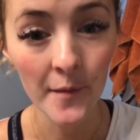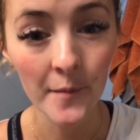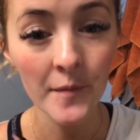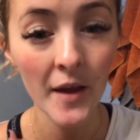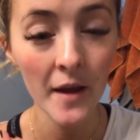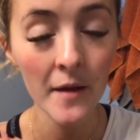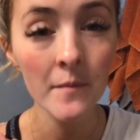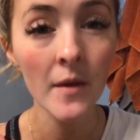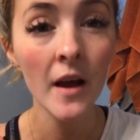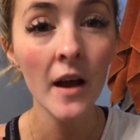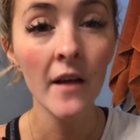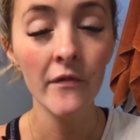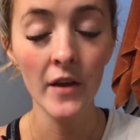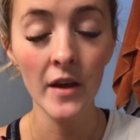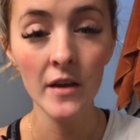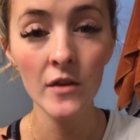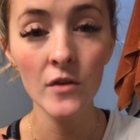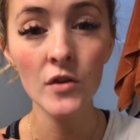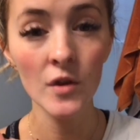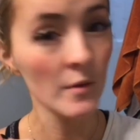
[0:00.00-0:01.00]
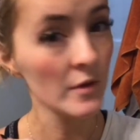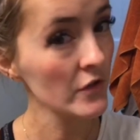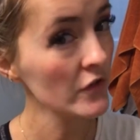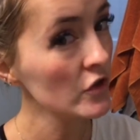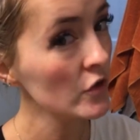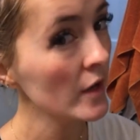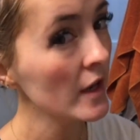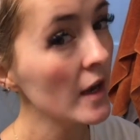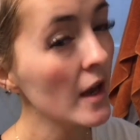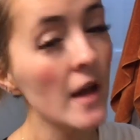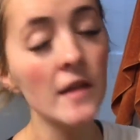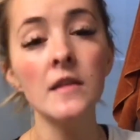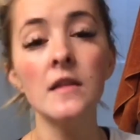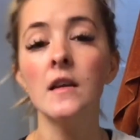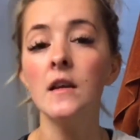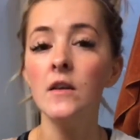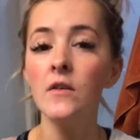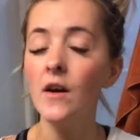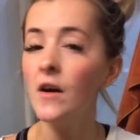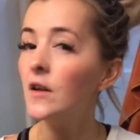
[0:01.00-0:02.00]
Okay? Thank you so much for joining and
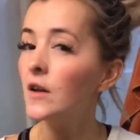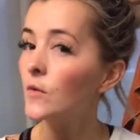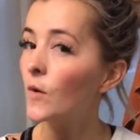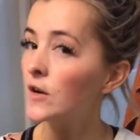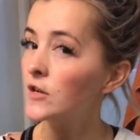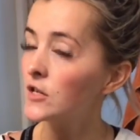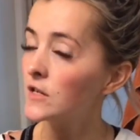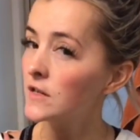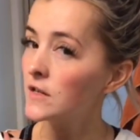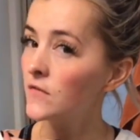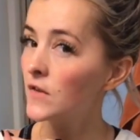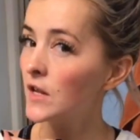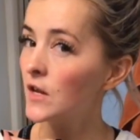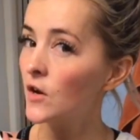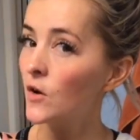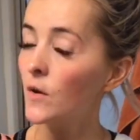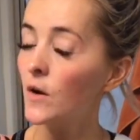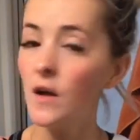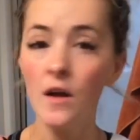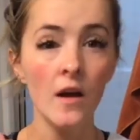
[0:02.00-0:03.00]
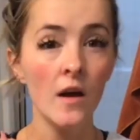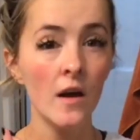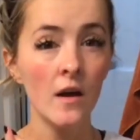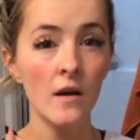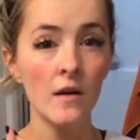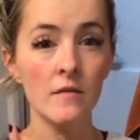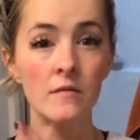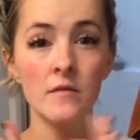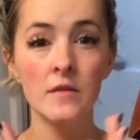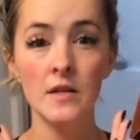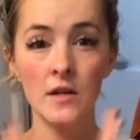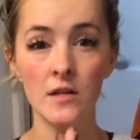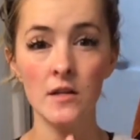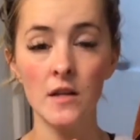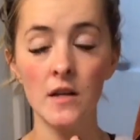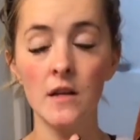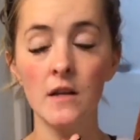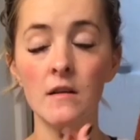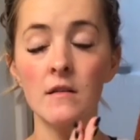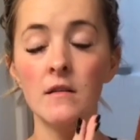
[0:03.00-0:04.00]
sticking around and watching this video.
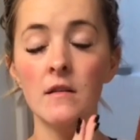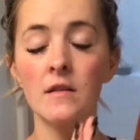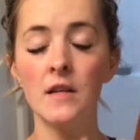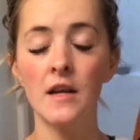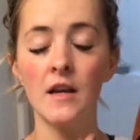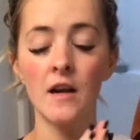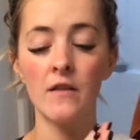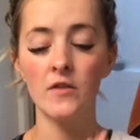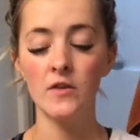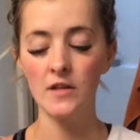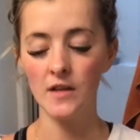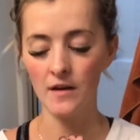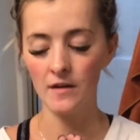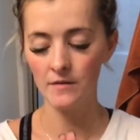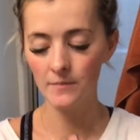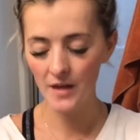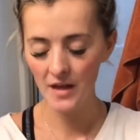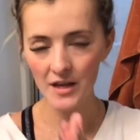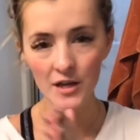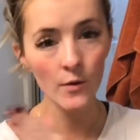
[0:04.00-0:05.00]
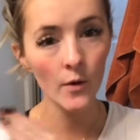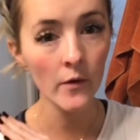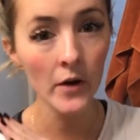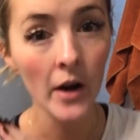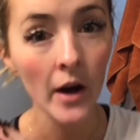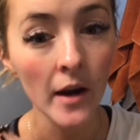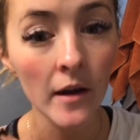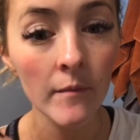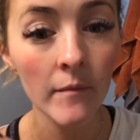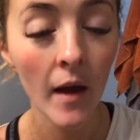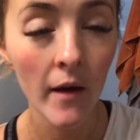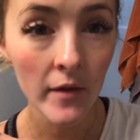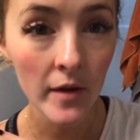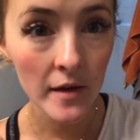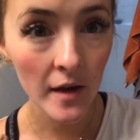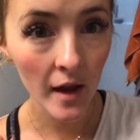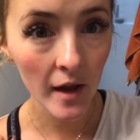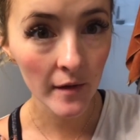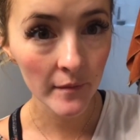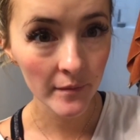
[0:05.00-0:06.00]
Seriously, take care of your skin. You won't regret it. Have a
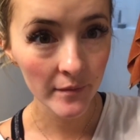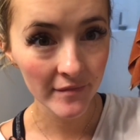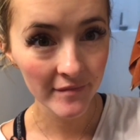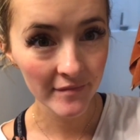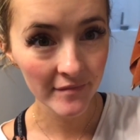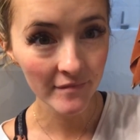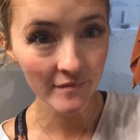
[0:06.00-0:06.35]
good night.